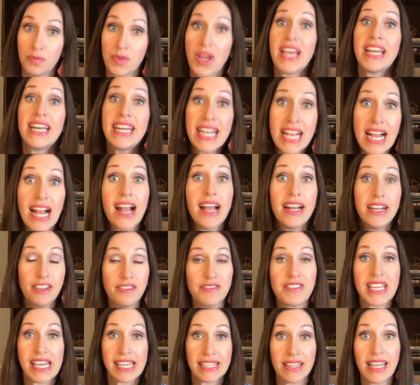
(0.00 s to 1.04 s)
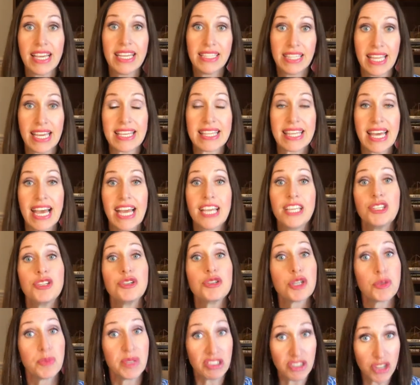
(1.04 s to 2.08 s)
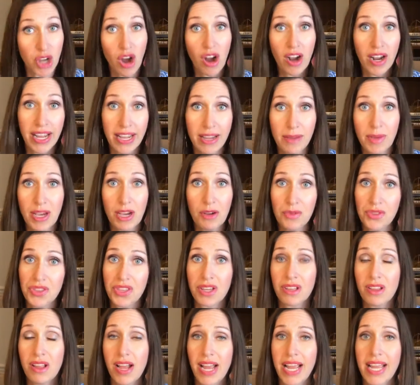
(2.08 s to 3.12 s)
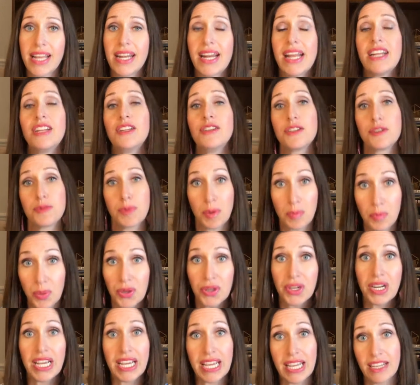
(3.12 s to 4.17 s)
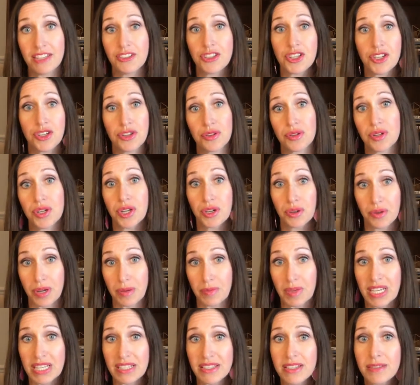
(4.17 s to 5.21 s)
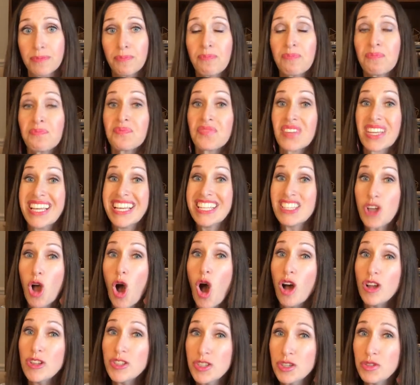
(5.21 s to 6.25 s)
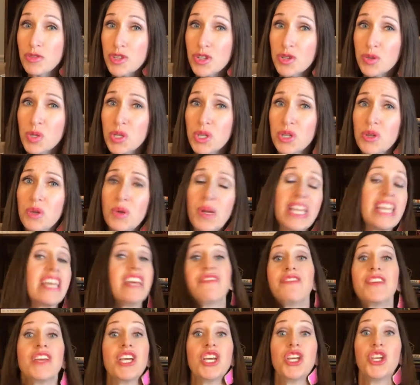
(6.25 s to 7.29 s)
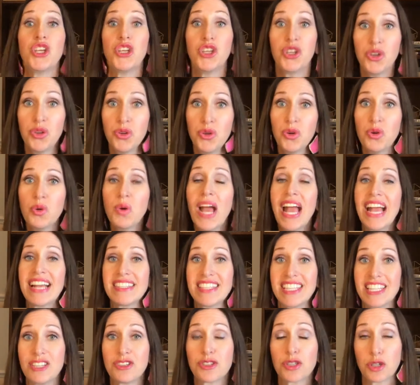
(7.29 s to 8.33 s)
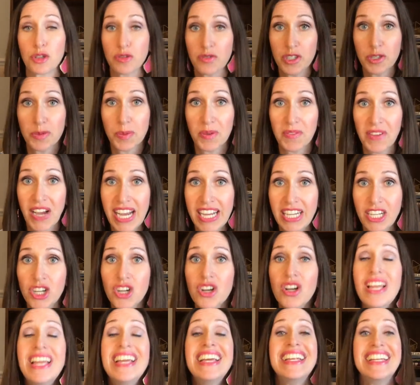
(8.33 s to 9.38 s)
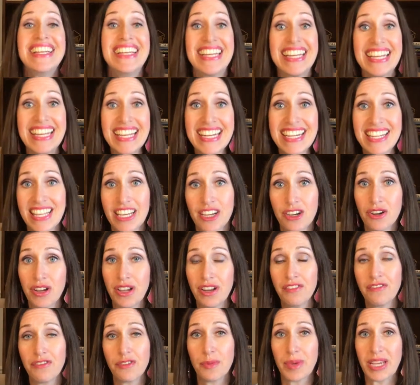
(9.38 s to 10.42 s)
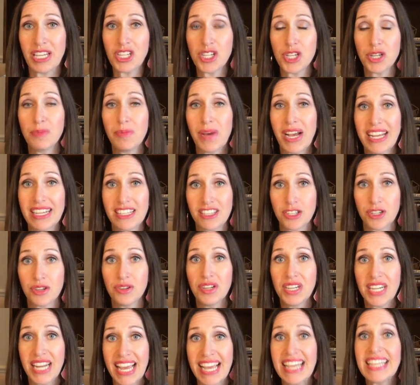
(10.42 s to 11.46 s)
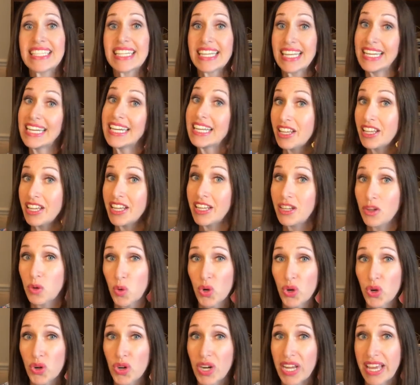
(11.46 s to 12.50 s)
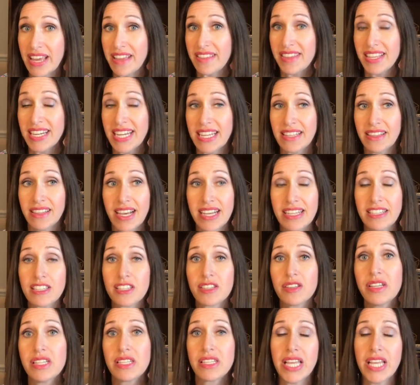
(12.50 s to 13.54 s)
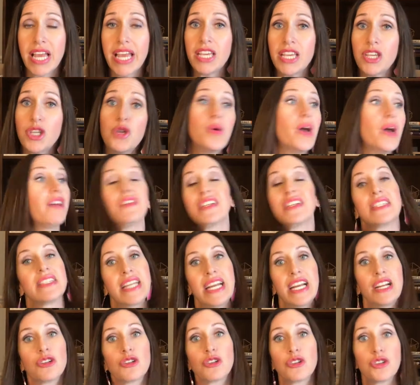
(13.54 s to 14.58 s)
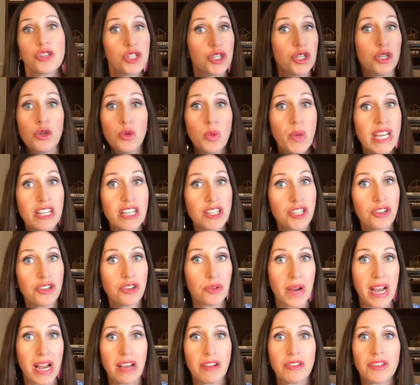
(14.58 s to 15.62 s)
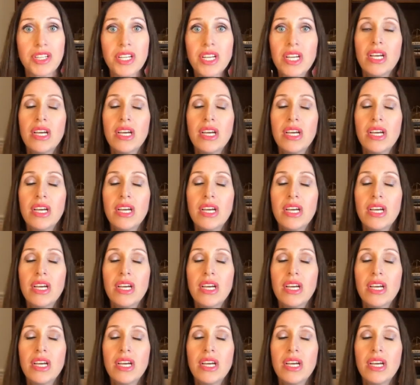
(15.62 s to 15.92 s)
Any kind of deadline like that, you should be talking about with the client, and you should be putting it into your agreement. That's also true if you, as the service provider, need their information by a certain date in order to hit the deadline. So let's say you have a standard 2-week turnaround.